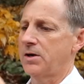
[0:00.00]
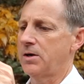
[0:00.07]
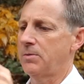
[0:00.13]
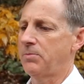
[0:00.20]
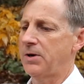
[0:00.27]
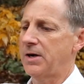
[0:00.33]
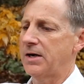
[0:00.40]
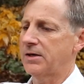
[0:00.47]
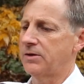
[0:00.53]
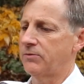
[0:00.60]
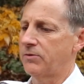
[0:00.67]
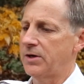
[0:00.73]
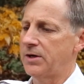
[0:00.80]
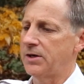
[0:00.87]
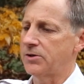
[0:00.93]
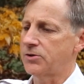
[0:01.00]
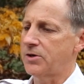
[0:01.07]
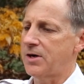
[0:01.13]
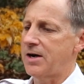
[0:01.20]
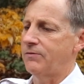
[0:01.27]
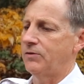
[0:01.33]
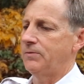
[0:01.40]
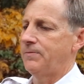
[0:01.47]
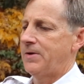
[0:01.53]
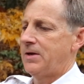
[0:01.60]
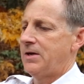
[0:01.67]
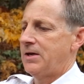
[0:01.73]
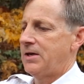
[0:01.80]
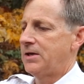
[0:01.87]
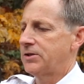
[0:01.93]
compact and ready to travel.
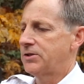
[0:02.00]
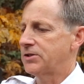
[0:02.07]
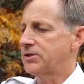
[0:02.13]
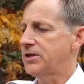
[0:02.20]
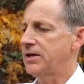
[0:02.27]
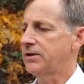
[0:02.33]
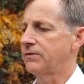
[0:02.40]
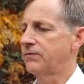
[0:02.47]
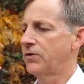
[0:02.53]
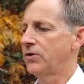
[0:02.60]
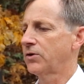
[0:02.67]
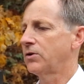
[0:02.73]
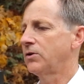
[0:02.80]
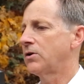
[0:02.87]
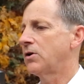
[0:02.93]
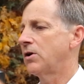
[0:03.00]
Just take the vertical